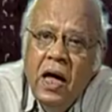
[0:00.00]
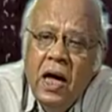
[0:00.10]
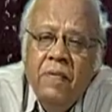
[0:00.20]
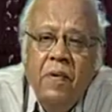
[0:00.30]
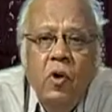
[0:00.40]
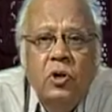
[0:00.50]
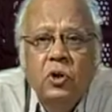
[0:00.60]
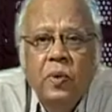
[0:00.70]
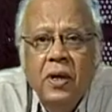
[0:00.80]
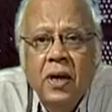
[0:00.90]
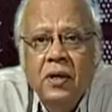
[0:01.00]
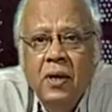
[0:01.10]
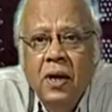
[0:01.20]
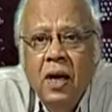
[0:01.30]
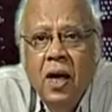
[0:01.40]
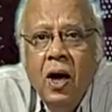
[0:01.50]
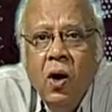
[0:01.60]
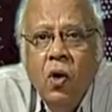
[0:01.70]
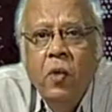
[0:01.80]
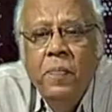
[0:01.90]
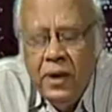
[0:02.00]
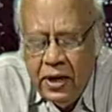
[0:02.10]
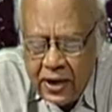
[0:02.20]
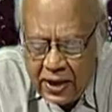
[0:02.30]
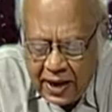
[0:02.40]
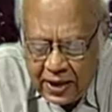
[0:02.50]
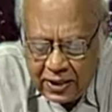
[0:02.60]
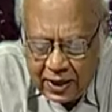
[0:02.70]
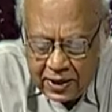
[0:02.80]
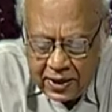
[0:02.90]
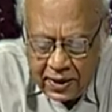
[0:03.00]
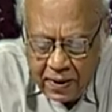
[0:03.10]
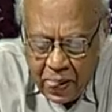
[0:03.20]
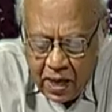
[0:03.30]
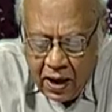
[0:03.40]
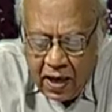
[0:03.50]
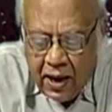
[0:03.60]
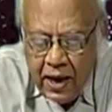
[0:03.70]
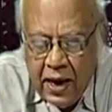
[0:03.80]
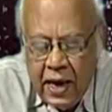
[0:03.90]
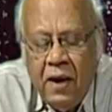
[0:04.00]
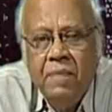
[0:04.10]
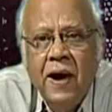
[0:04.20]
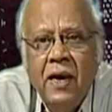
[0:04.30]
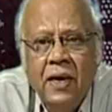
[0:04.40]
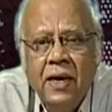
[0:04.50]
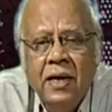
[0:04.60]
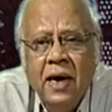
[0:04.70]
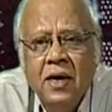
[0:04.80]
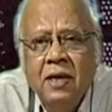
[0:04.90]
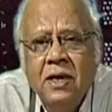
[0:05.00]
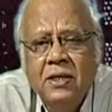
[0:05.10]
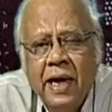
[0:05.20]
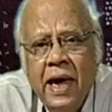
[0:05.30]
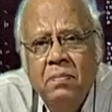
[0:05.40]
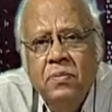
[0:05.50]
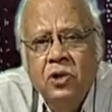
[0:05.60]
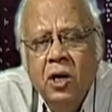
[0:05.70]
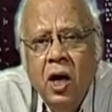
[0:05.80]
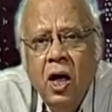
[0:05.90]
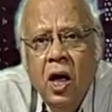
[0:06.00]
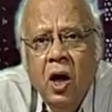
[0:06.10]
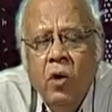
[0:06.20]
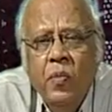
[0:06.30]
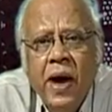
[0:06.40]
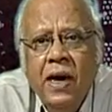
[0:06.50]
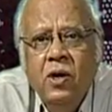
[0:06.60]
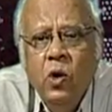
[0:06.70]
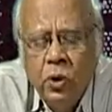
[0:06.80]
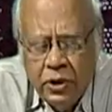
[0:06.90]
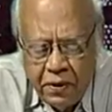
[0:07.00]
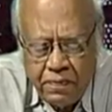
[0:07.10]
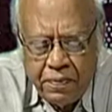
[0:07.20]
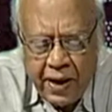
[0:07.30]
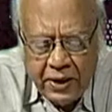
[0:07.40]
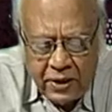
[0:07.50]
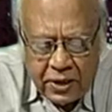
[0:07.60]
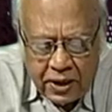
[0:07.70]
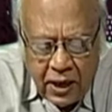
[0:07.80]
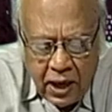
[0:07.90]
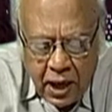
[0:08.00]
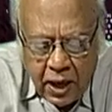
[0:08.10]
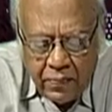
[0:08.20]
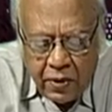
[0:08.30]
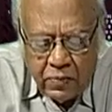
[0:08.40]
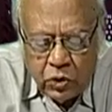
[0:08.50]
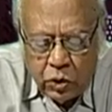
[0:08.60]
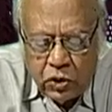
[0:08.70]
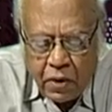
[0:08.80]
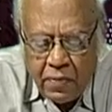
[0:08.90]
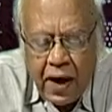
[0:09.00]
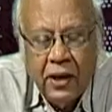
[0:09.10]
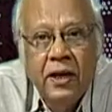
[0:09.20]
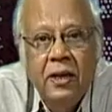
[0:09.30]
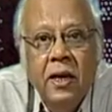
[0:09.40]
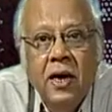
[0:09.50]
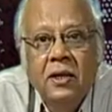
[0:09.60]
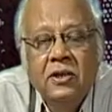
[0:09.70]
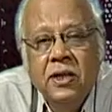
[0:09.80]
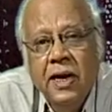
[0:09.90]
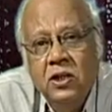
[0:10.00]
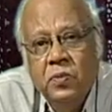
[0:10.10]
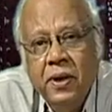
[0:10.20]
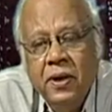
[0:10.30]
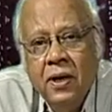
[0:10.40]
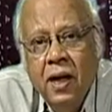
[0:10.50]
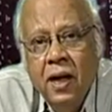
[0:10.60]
if also a little opinionated. He felt that Hitler's aims were no different from those of other statesmen.